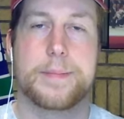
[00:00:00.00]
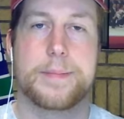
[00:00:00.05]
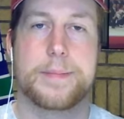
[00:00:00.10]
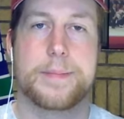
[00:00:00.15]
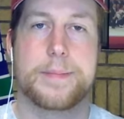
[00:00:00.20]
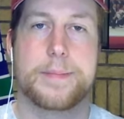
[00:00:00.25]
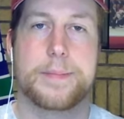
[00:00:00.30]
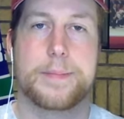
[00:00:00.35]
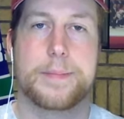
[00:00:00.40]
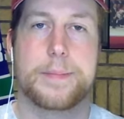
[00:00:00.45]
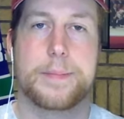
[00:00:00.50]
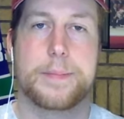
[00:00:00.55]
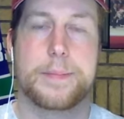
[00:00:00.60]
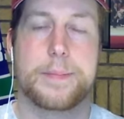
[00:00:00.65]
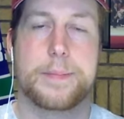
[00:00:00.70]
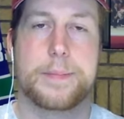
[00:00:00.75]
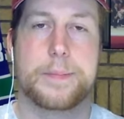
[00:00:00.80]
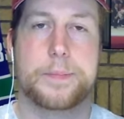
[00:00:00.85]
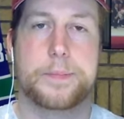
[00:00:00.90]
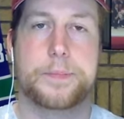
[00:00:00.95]

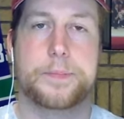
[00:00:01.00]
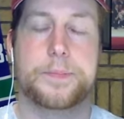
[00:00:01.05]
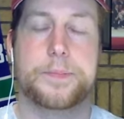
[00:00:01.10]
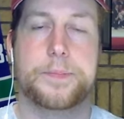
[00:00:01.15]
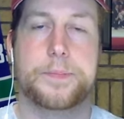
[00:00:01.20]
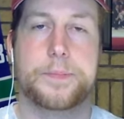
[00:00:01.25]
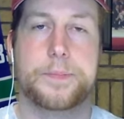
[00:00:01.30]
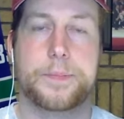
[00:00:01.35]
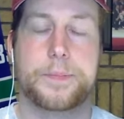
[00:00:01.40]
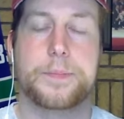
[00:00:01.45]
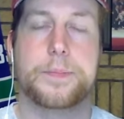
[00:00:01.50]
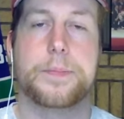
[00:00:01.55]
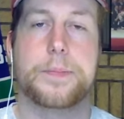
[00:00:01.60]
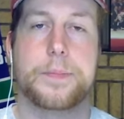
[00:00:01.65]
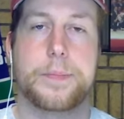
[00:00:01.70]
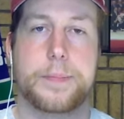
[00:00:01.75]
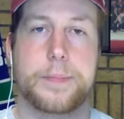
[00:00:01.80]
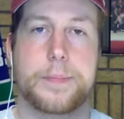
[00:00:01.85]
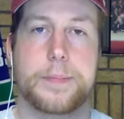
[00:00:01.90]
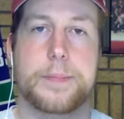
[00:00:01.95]

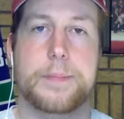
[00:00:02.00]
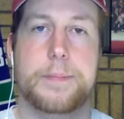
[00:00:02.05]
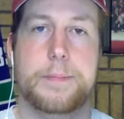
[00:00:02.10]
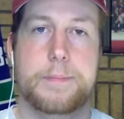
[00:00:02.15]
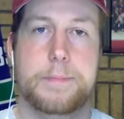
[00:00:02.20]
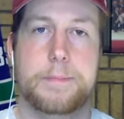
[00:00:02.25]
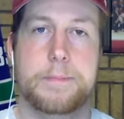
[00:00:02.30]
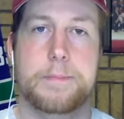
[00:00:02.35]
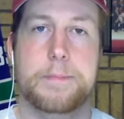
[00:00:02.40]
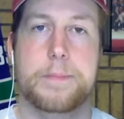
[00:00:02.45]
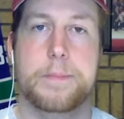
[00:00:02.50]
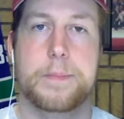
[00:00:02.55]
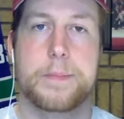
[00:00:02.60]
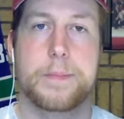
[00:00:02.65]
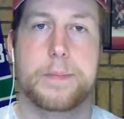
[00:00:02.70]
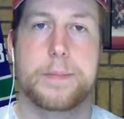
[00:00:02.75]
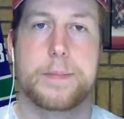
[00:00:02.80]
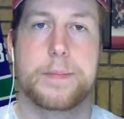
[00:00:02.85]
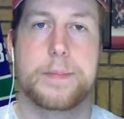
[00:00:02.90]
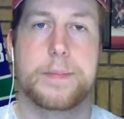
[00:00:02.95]

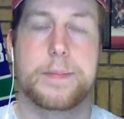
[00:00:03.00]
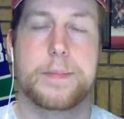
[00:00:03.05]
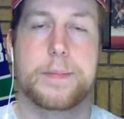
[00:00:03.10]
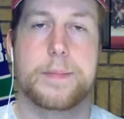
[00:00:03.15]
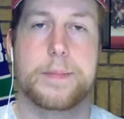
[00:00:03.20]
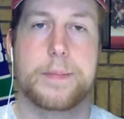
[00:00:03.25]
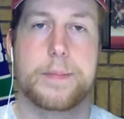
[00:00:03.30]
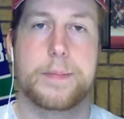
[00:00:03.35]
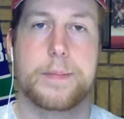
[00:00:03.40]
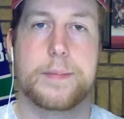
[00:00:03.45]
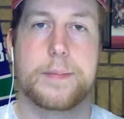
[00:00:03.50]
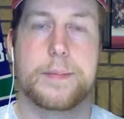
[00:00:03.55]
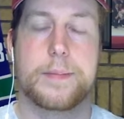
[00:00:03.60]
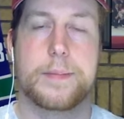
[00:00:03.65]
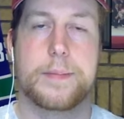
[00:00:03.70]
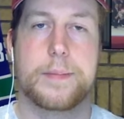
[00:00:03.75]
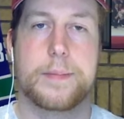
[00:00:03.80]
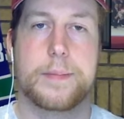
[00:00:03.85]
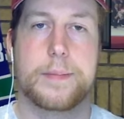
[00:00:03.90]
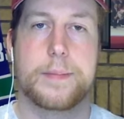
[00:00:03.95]

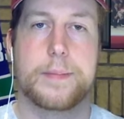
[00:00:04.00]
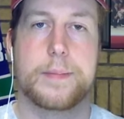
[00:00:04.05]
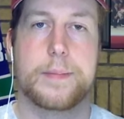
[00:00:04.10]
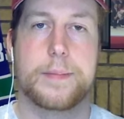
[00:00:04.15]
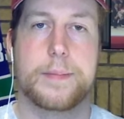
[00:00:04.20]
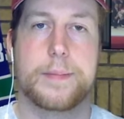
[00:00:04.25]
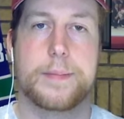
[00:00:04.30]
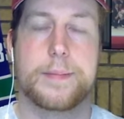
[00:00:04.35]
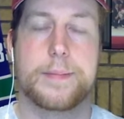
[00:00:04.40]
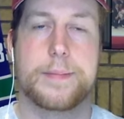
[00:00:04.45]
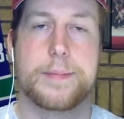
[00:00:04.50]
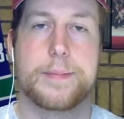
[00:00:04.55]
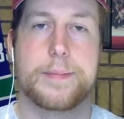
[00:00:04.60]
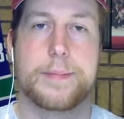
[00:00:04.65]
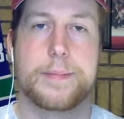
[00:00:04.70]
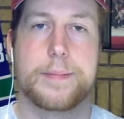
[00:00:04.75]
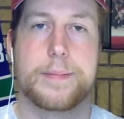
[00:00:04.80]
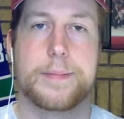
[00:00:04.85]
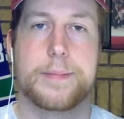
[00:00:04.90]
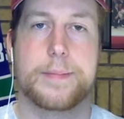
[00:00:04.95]

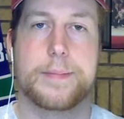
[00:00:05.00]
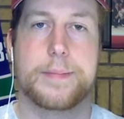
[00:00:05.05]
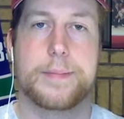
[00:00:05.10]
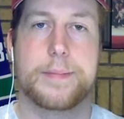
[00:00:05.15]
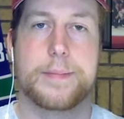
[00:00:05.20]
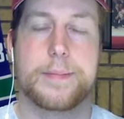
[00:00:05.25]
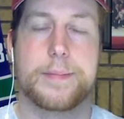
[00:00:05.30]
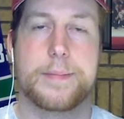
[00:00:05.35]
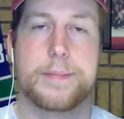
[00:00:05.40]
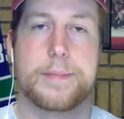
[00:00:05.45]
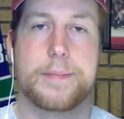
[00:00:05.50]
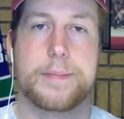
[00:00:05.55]
(not speaking)